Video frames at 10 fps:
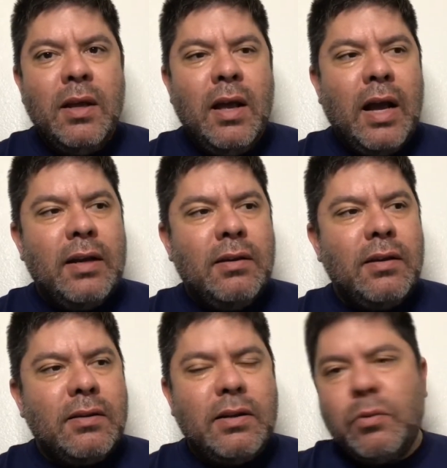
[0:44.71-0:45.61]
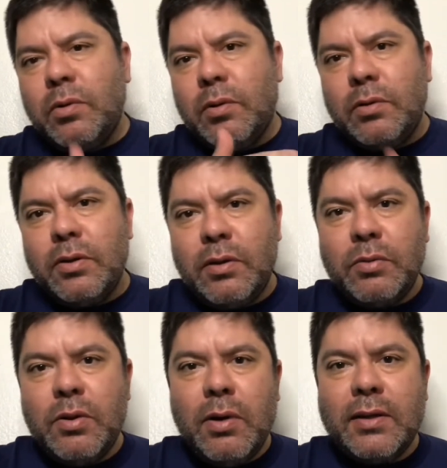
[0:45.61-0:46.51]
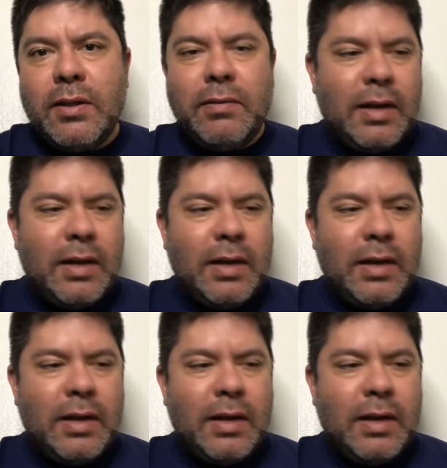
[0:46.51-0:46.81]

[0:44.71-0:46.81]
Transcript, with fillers: I looked, there was there was no activity.